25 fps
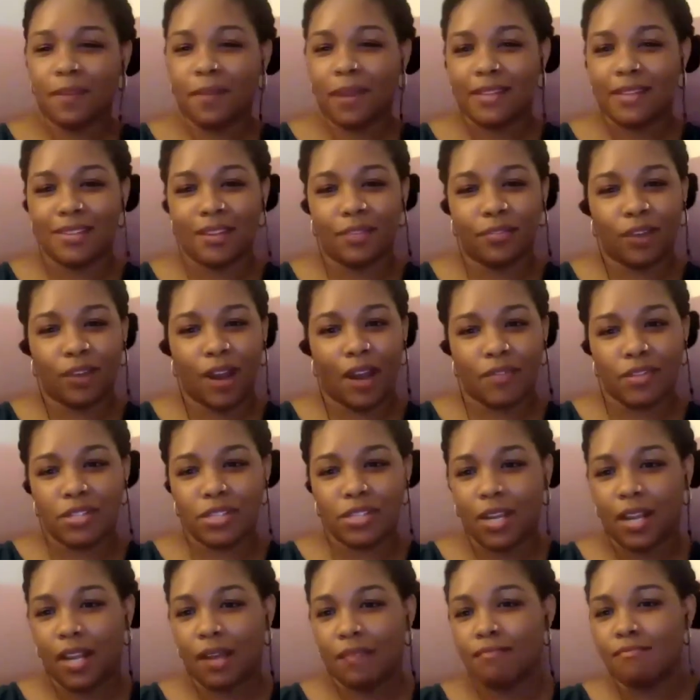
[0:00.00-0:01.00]
myself
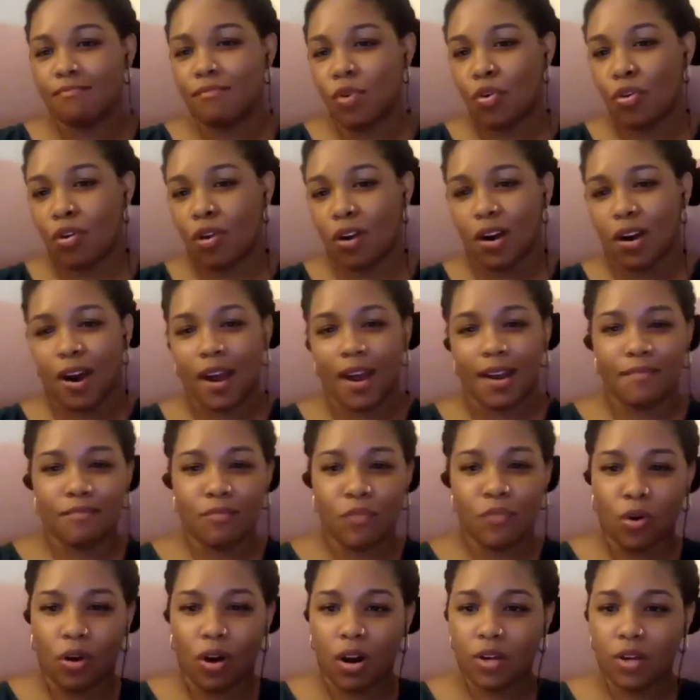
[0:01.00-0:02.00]
gravitating more and
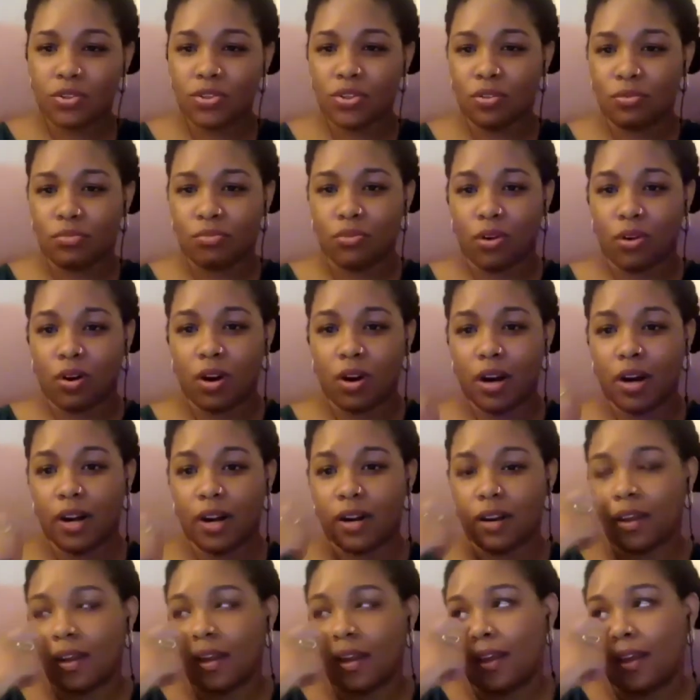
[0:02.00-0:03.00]
more toward
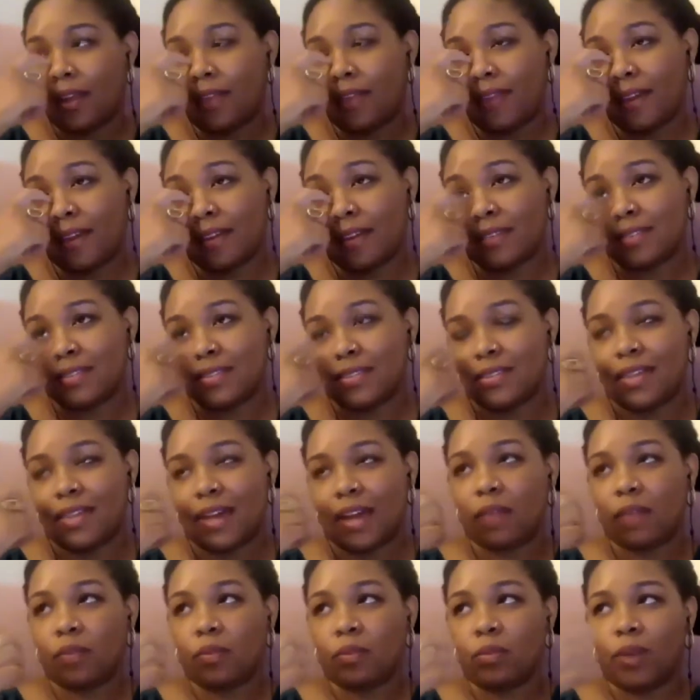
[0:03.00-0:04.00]
things that
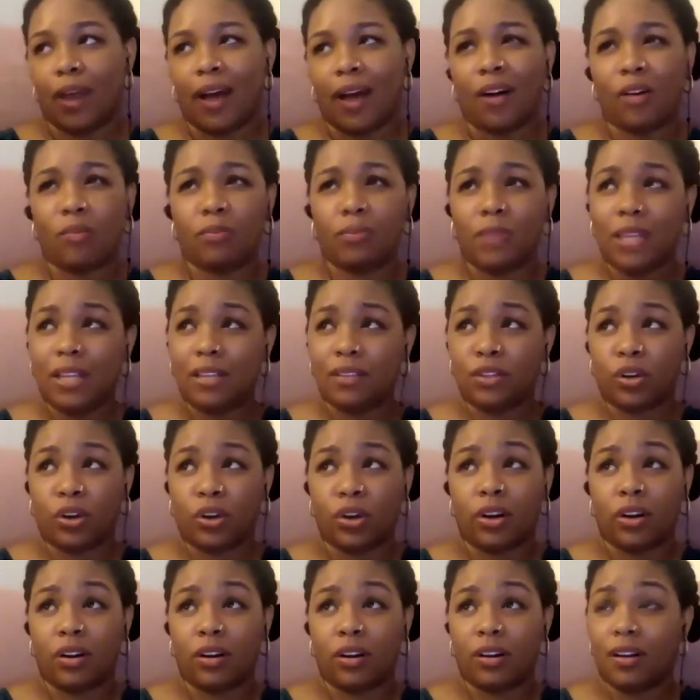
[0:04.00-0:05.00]
would help me
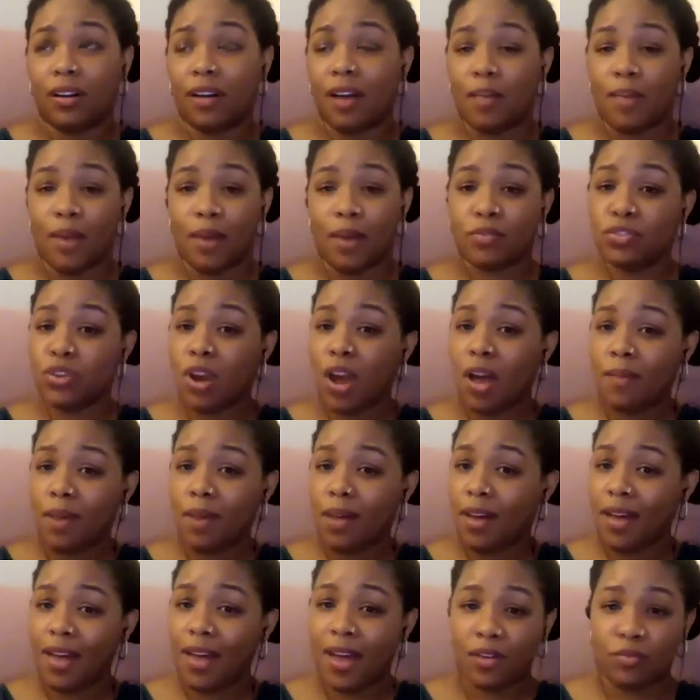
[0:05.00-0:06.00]
learn about
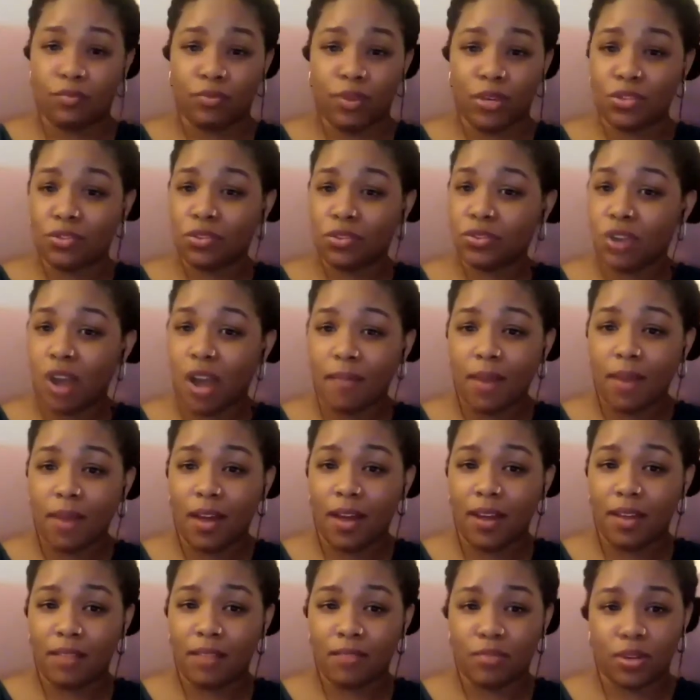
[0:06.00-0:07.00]
trauma and racial trauma
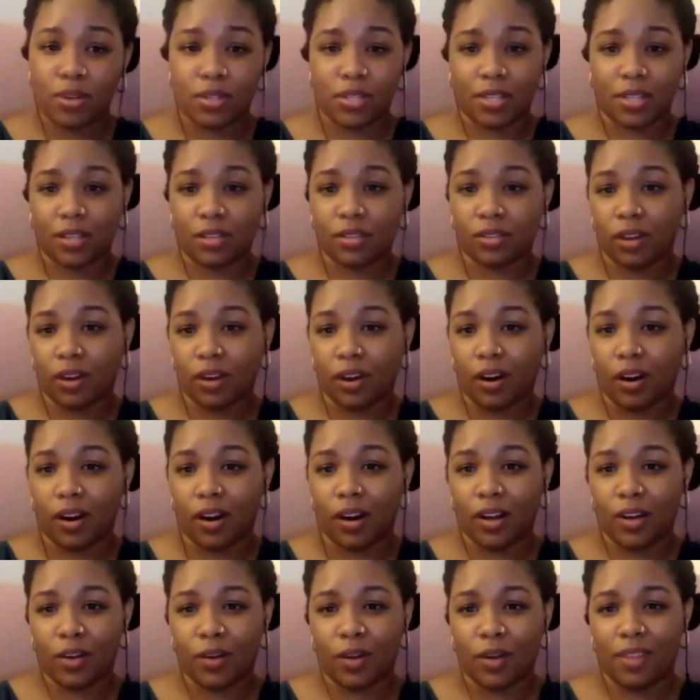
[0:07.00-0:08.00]
in particular.
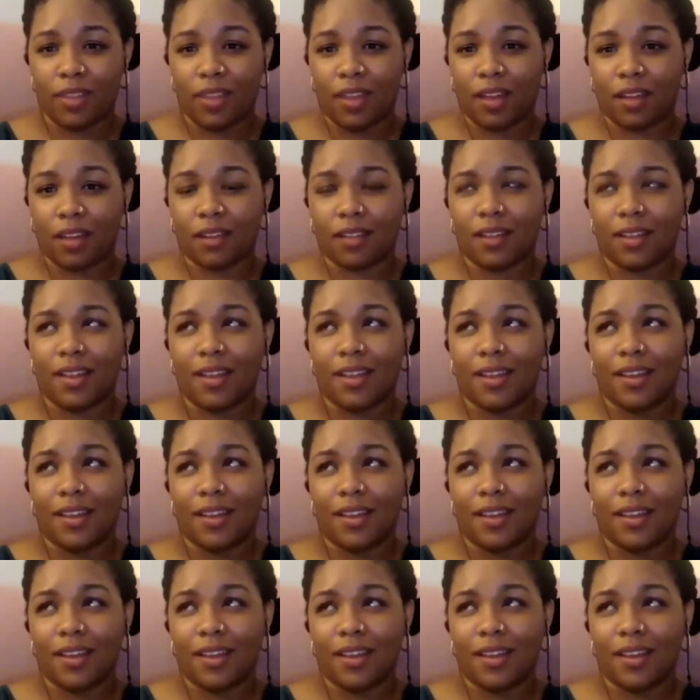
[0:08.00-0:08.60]
You know, I think, mm-hmm.